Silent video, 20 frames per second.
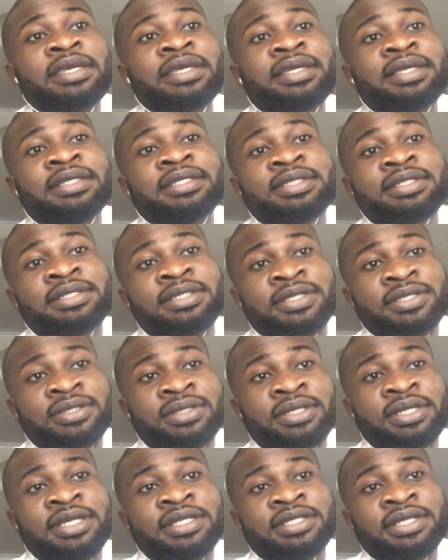Eating
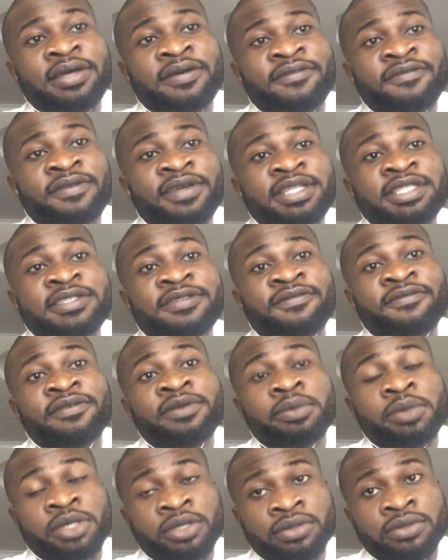disorders affect
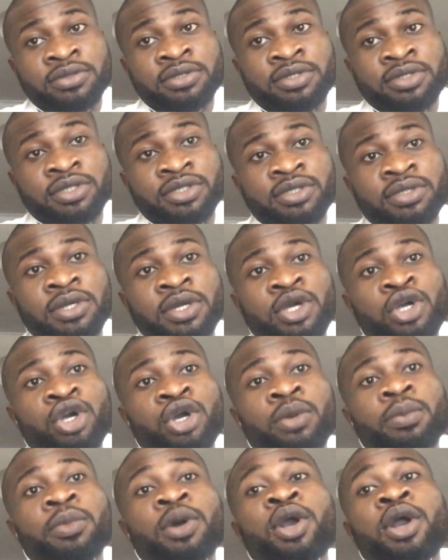females
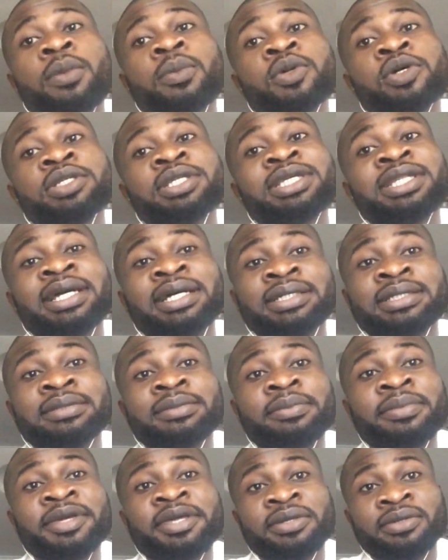more commonly
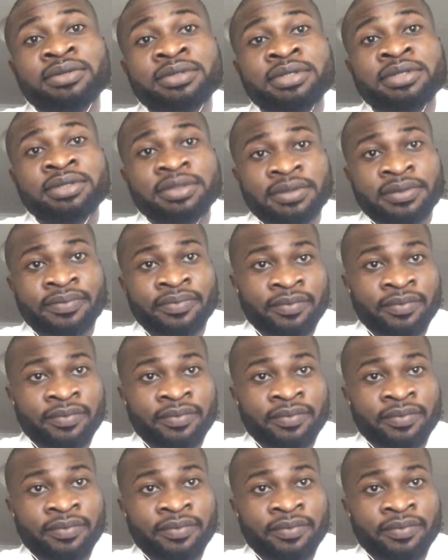than males.